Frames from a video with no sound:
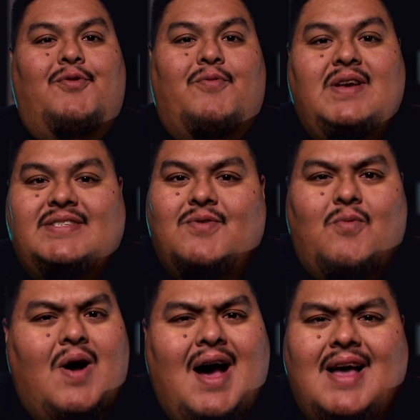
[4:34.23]
the
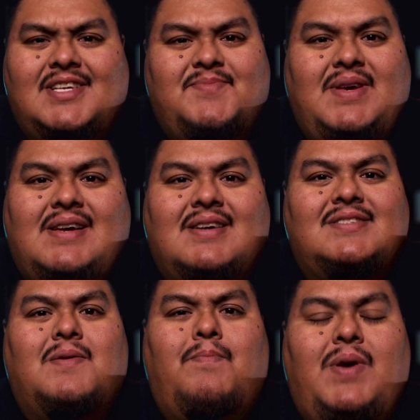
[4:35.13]
reason why is
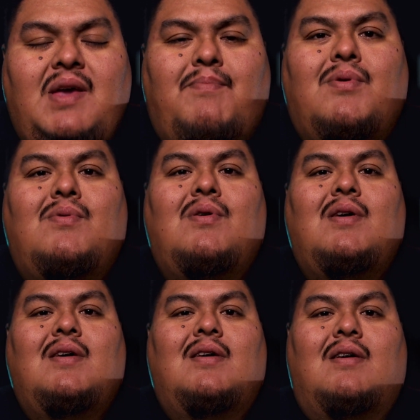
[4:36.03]
because the people
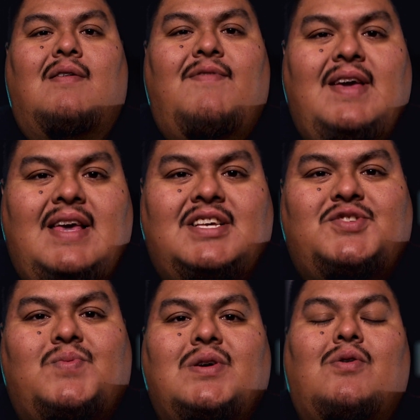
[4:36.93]
of
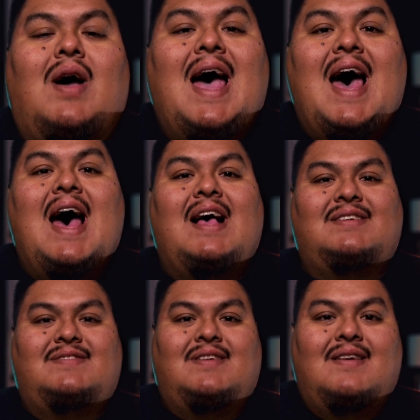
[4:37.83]
Israel
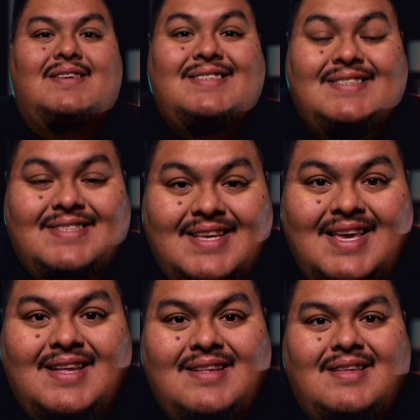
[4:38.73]
has
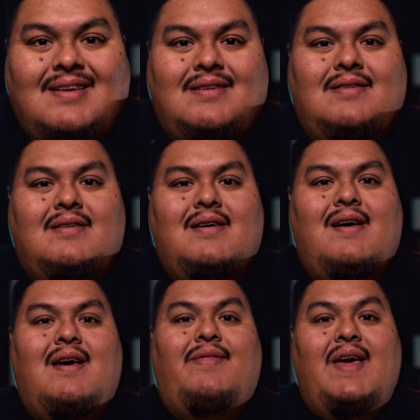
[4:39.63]
sinned.
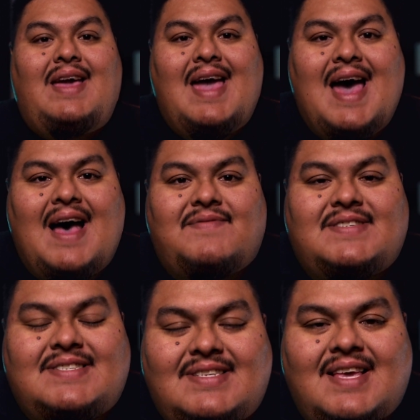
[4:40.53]
They
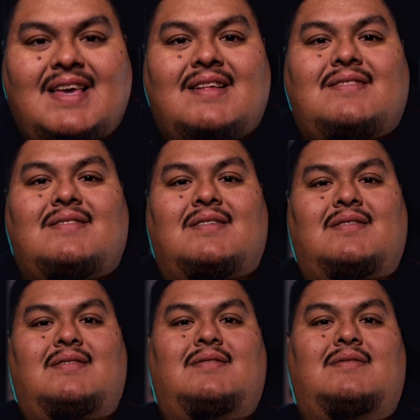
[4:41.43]
have sinned.
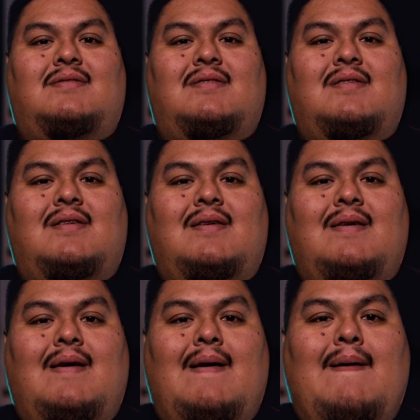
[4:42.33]

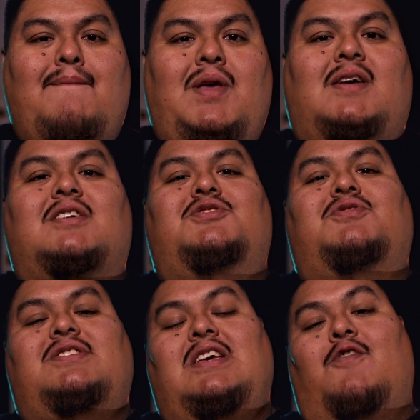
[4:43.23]
Because
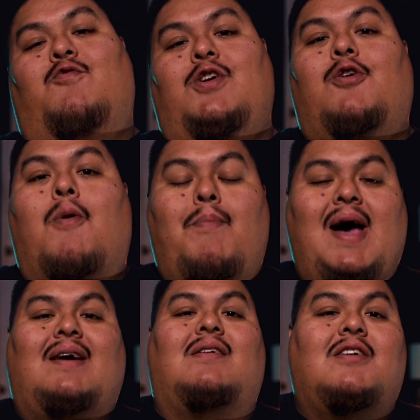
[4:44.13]
you see, if we go
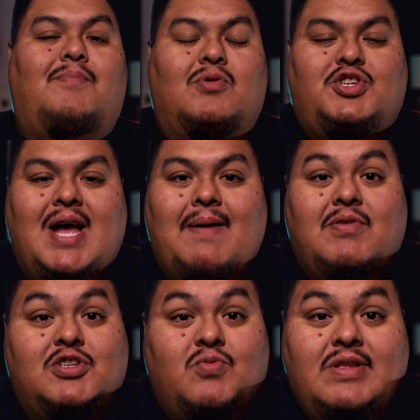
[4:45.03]
back a couple
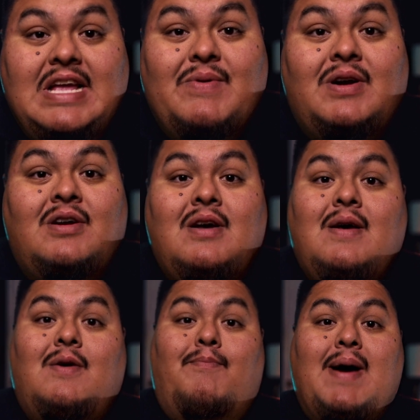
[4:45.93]
chapters, when they were
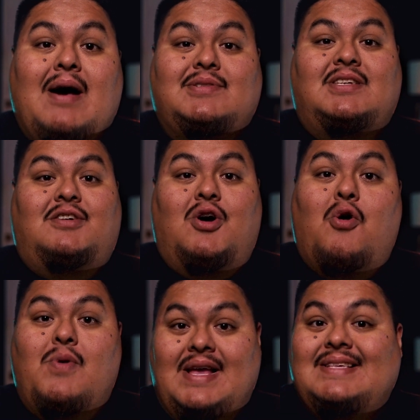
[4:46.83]
about to
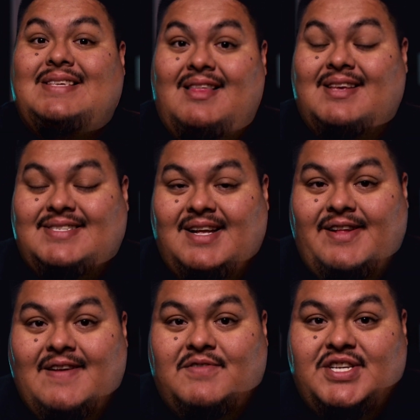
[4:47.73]
go into the
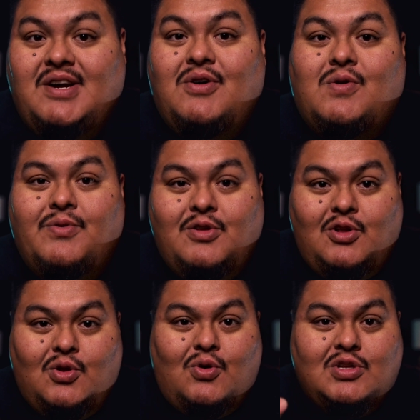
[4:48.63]
city of Jericho,
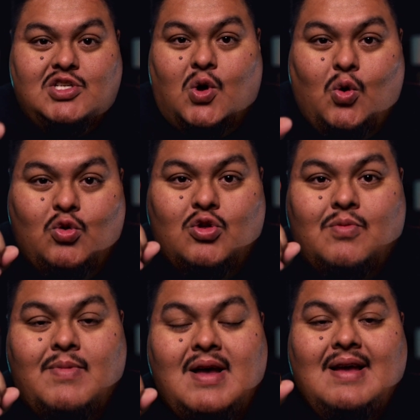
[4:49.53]
the Lord told
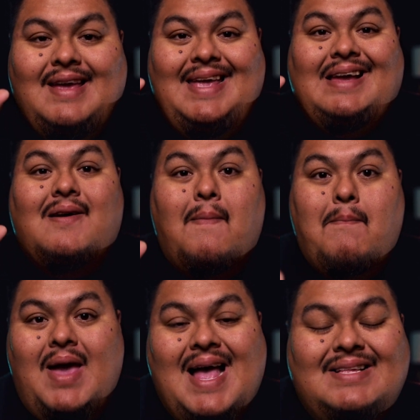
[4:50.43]
them, He
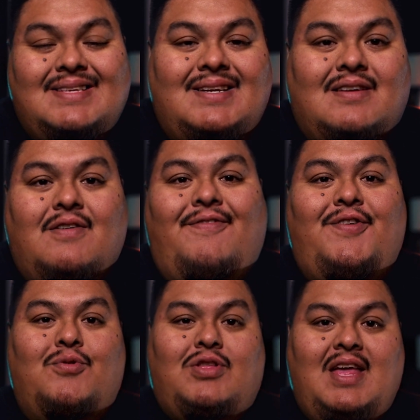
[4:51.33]
commanded a
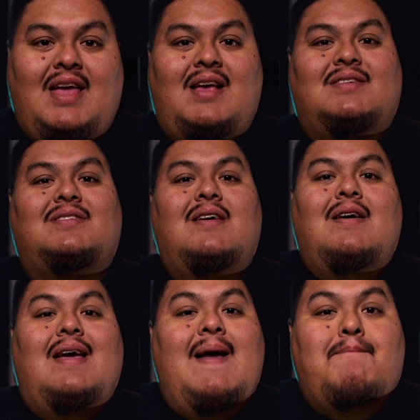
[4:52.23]
few things.
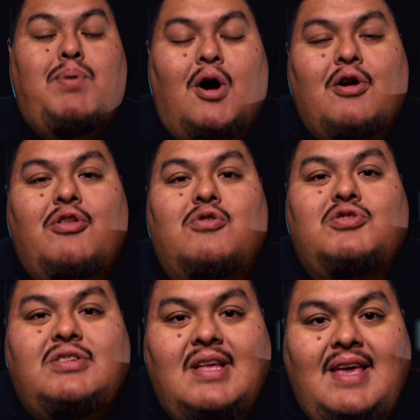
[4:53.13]
And part of
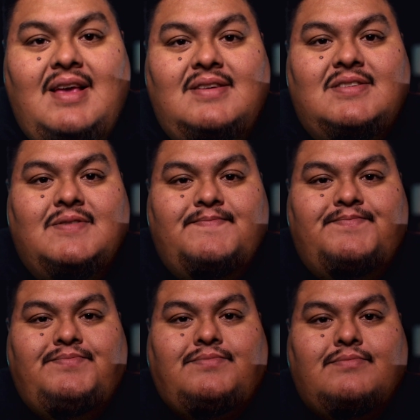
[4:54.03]
those things
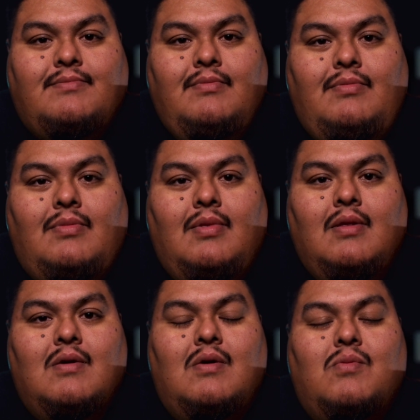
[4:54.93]

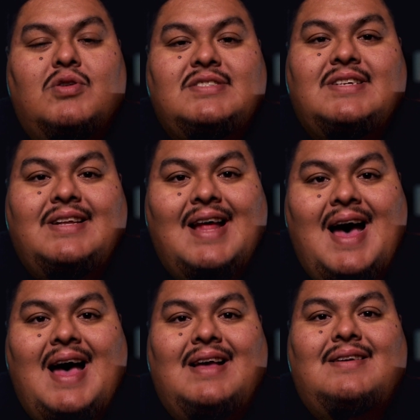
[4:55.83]
was to
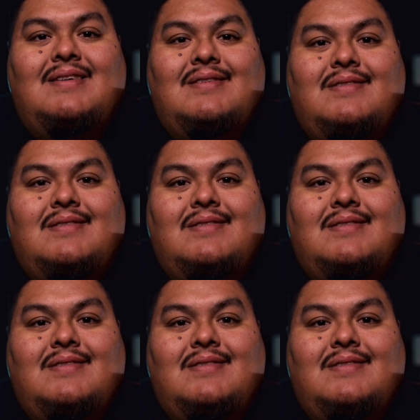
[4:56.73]
not